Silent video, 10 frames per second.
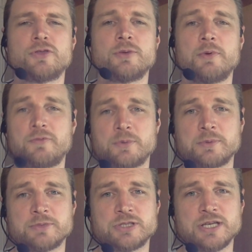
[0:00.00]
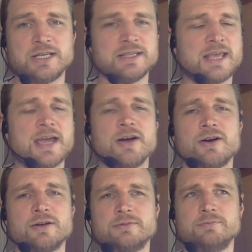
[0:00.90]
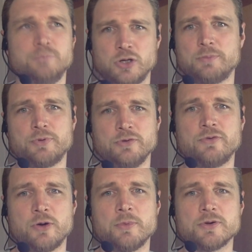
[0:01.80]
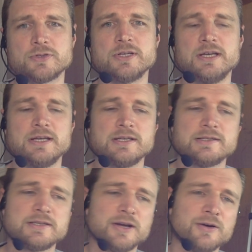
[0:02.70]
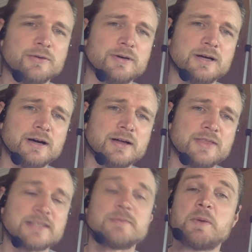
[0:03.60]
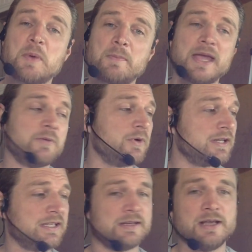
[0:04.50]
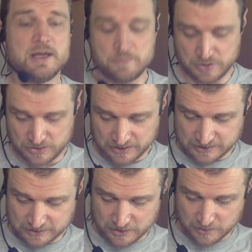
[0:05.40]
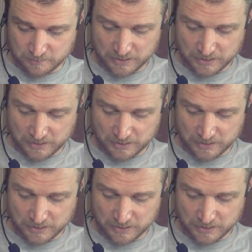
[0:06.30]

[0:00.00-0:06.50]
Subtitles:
thermoforming machine, they are bulletproof almost. So that's gonna be my main one again, but this is gonna